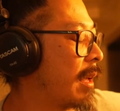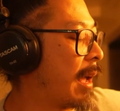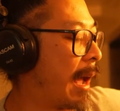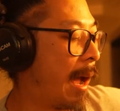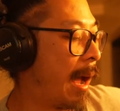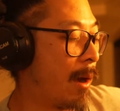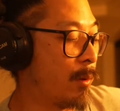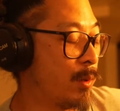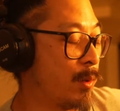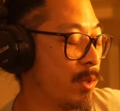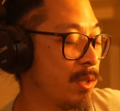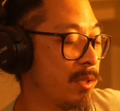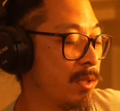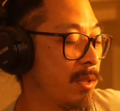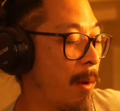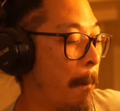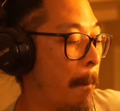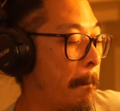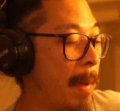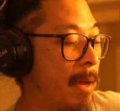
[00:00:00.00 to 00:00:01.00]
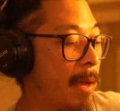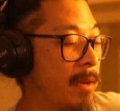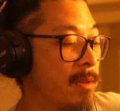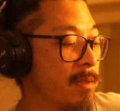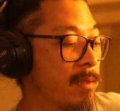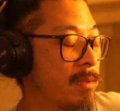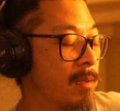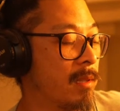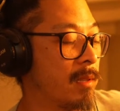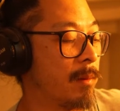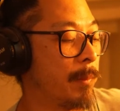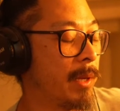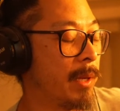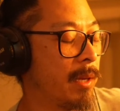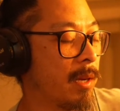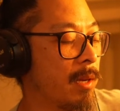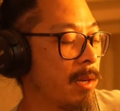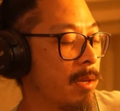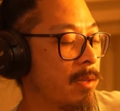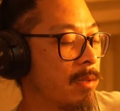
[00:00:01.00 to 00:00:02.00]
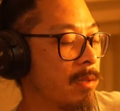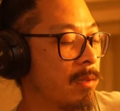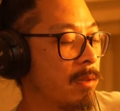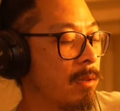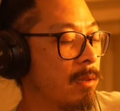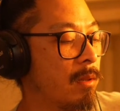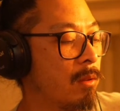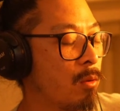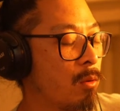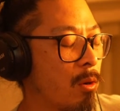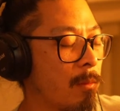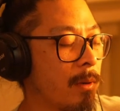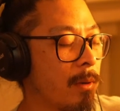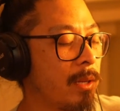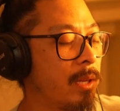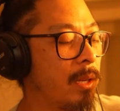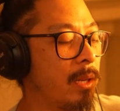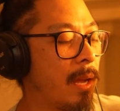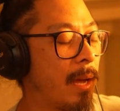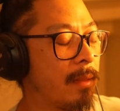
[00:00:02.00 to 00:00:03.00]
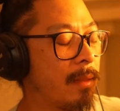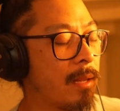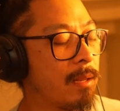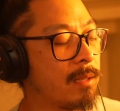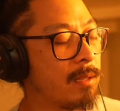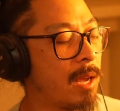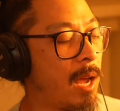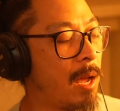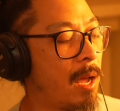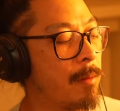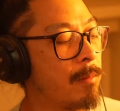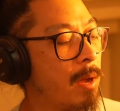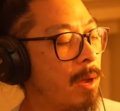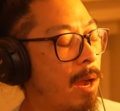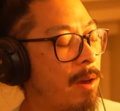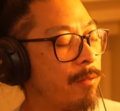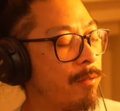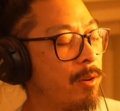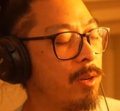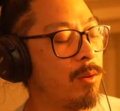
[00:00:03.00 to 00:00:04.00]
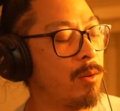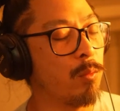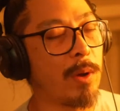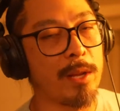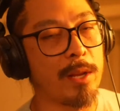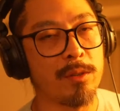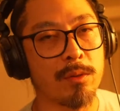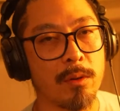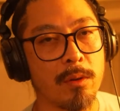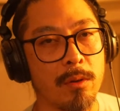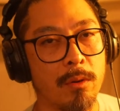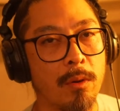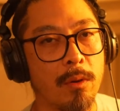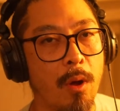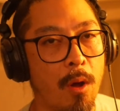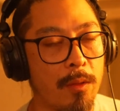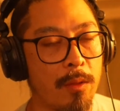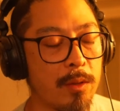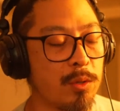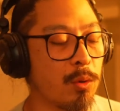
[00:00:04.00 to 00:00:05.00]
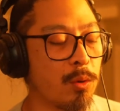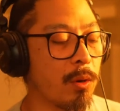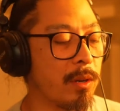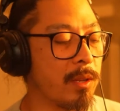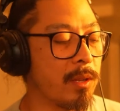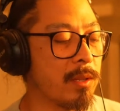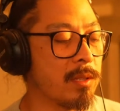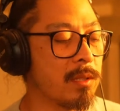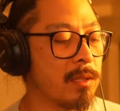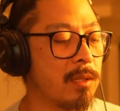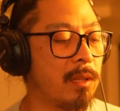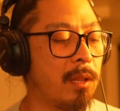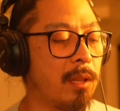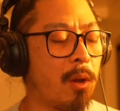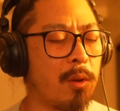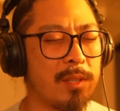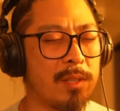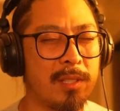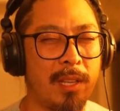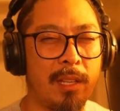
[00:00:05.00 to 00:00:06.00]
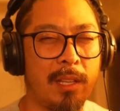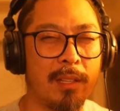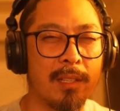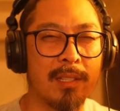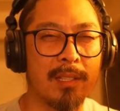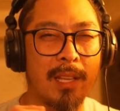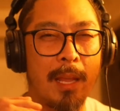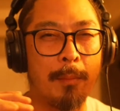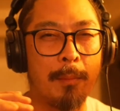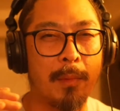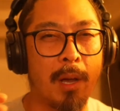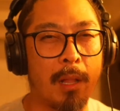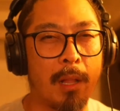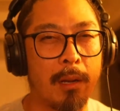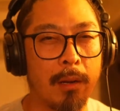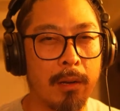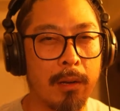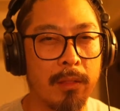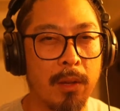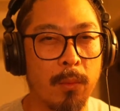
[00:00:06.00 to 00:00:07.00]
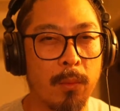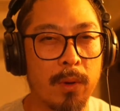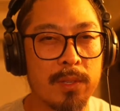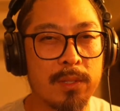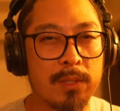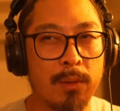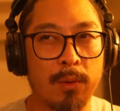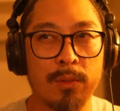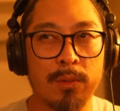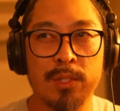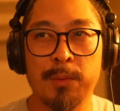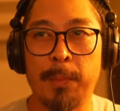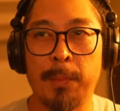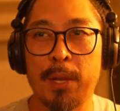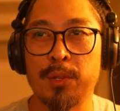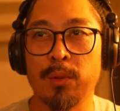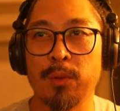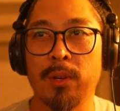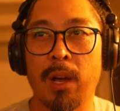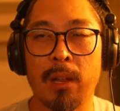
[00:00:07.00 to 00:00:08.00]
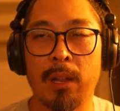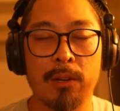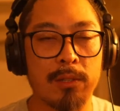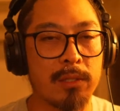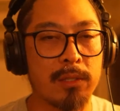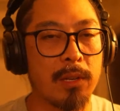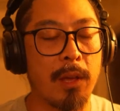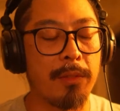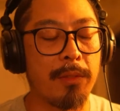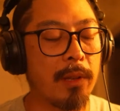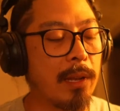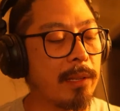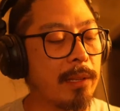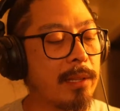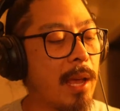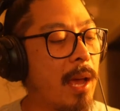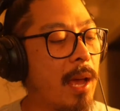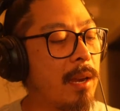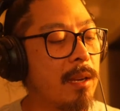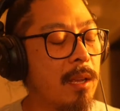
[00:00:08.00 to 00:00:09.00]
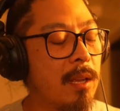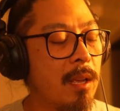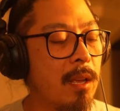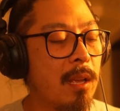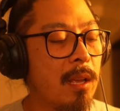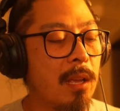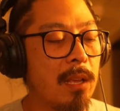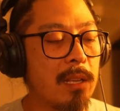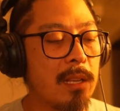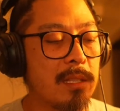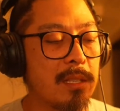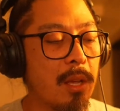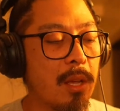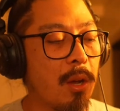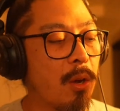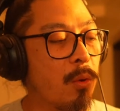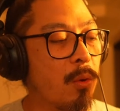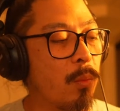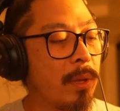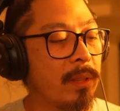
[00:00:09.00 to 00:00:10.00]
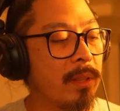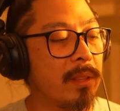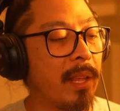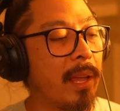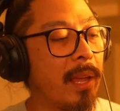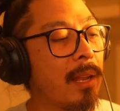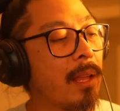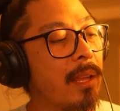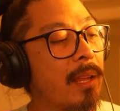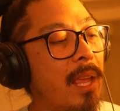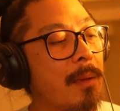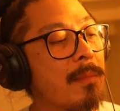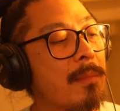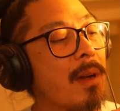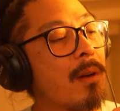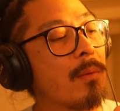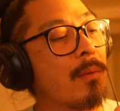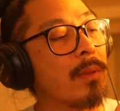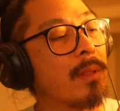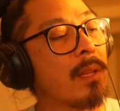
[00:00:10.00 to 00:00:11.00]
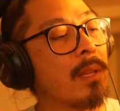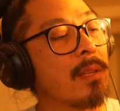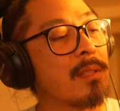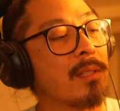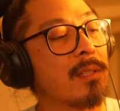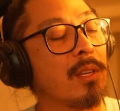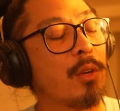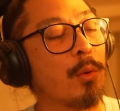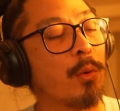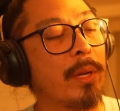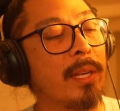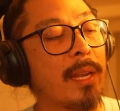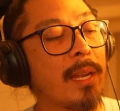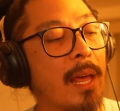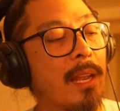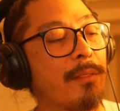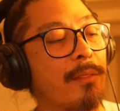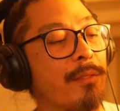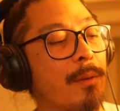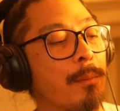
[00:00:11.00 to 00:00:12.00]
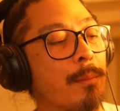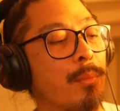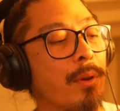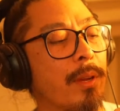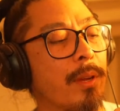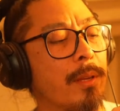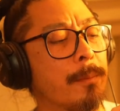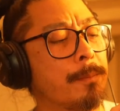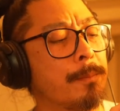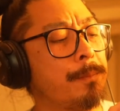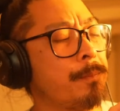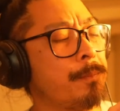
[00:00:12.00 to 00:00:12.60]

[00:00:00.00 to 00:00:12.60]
I was just amazed because normally at that time, every retro, all the Jordans, they all stayed the same color. There was no special colors or nothing like that. So when De La came out with this green elephant print,